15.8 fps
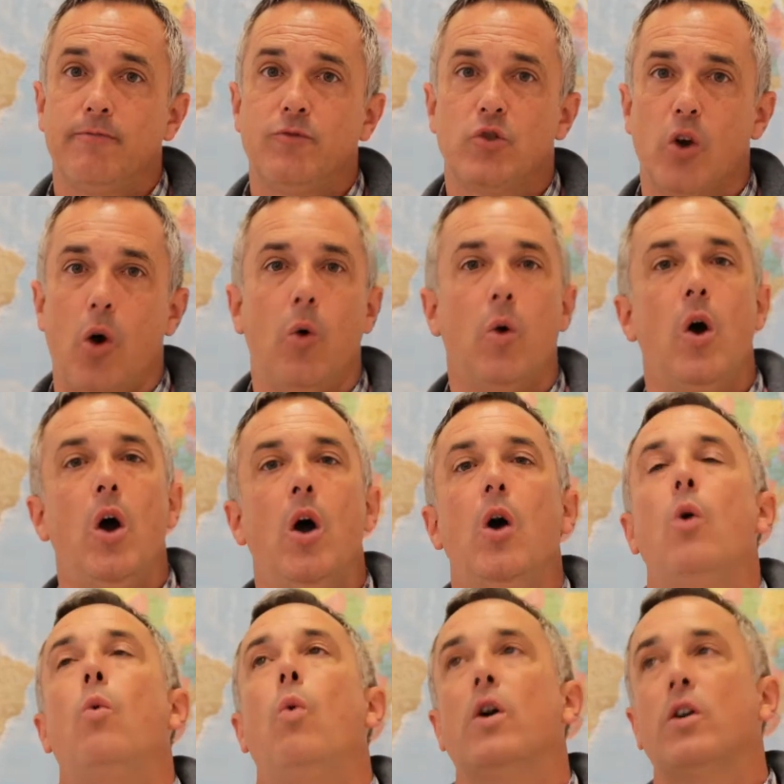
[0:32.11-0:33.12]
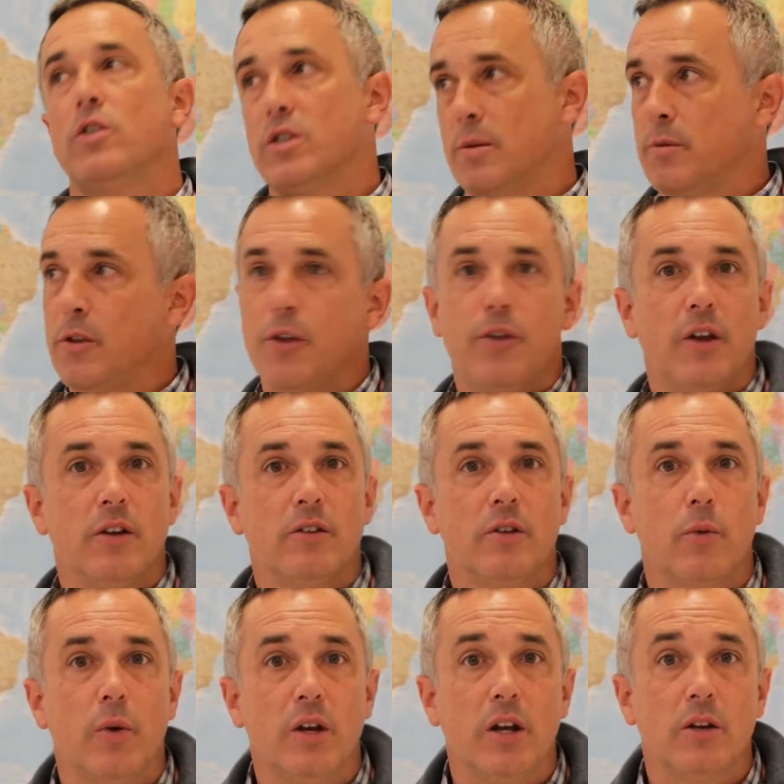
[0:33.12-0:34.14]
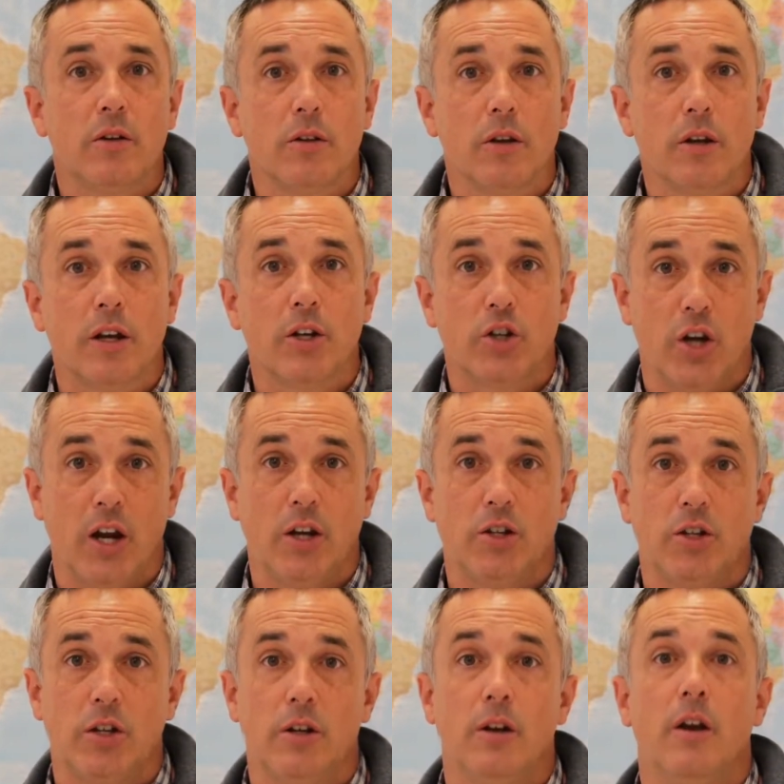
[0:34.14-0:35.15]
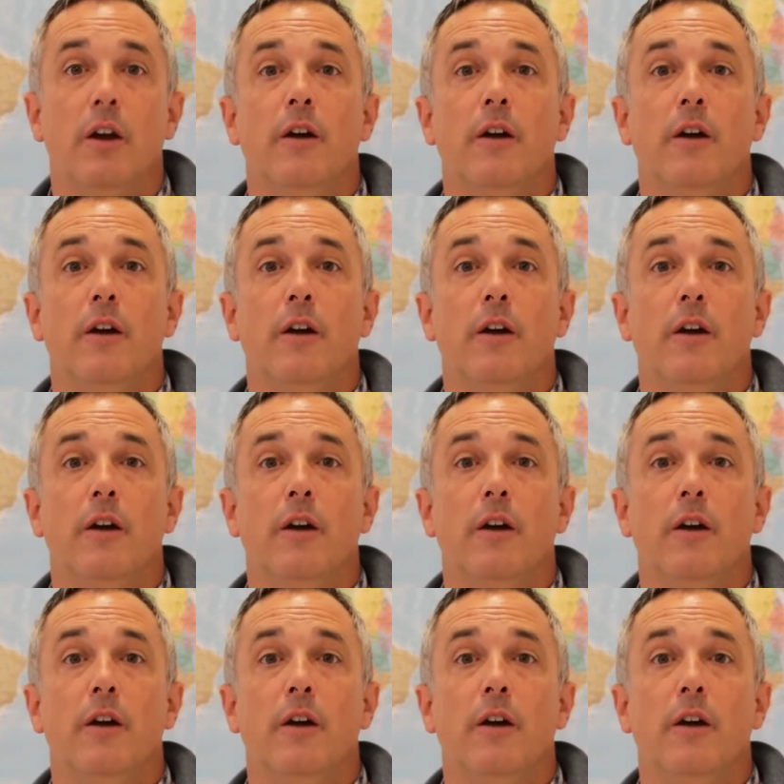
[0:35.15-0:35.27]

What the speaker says: So, what are some of the things that we need to look at changing?